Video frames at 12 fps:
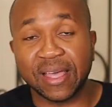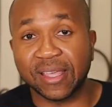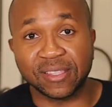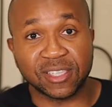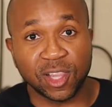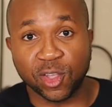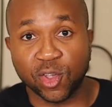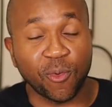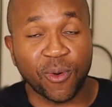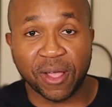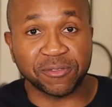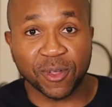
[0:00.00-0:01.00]
and then telling your
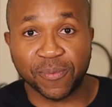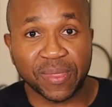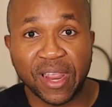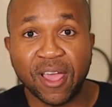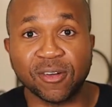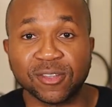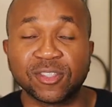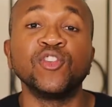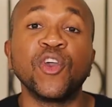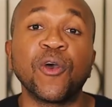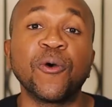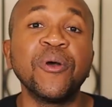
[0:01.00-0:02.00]
wife something else.
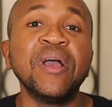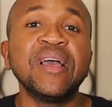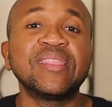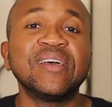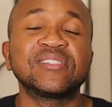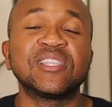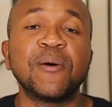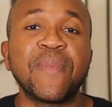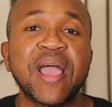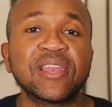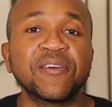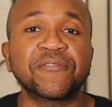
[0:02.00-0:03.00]
No, there's the
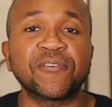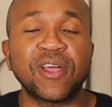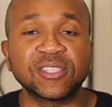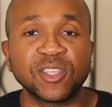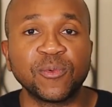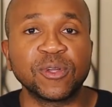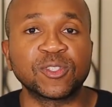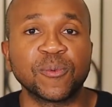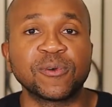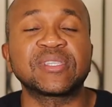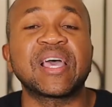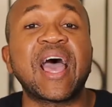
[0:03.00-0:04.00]
mind of Christ that we're
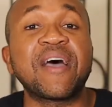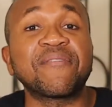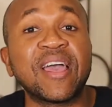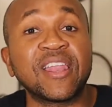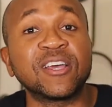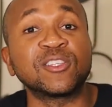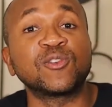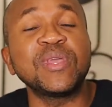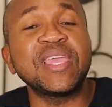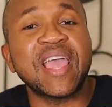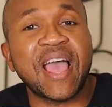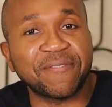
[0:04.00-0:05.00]
supposed to have. And as
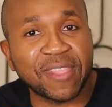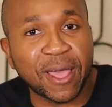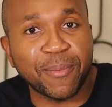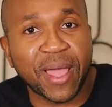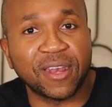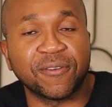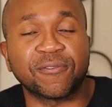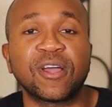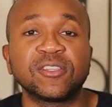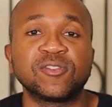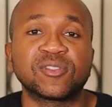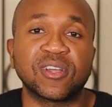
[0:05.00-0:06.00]
we have that mind of
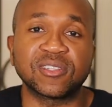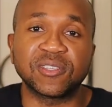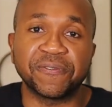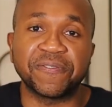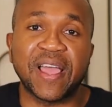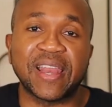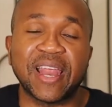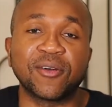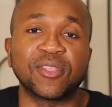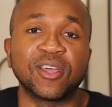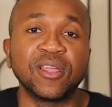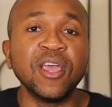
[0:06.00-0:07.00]
Christ, you start to find
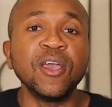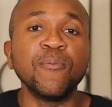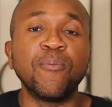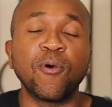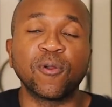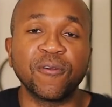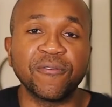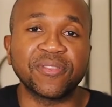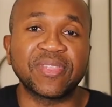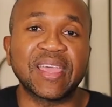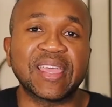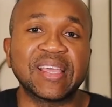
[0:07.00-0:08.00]
out that both of
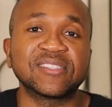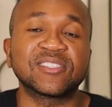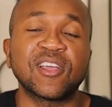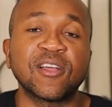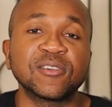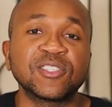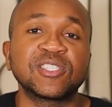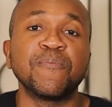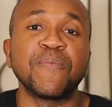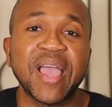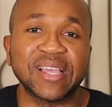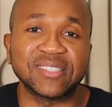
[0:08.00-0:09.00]
your thinking starts to
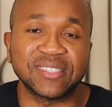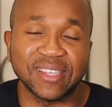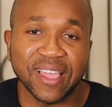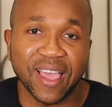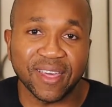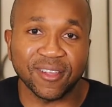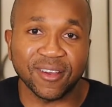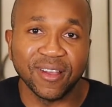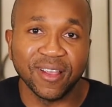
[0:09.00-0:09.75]
mesh together.